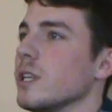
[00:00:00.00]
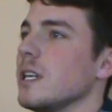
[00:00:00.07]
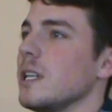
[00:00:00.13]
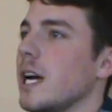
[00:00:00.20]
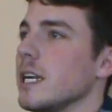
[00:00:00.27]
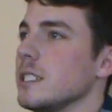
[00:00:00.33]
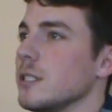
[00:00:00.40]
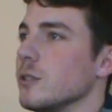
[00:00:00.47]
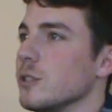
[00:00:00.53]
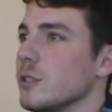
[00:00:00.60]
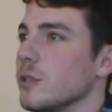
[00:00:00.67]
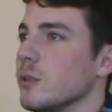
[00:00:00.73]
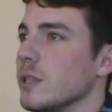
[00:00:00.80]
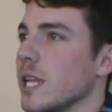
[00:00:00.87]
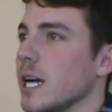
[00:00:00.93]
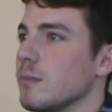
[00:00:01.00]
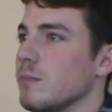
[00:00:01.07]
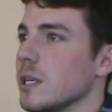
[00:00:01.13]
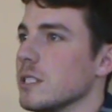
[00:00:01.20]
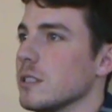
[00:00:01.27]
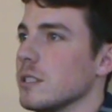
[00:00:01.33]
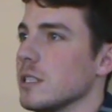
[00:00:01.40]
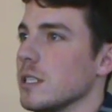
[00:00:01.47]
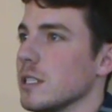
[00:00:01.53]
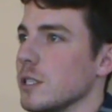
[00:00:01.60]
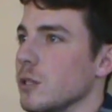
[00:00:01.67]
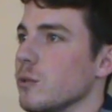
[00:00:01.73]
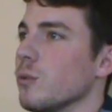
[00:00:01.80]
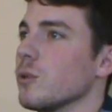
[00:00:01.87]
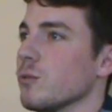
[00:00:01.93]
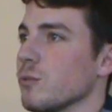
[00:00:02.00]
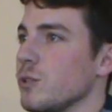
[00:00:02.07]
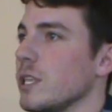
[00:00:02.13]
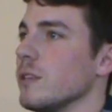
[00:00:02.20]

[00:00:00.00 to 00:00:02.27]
realize you were doing that much yeah, good. You yeah.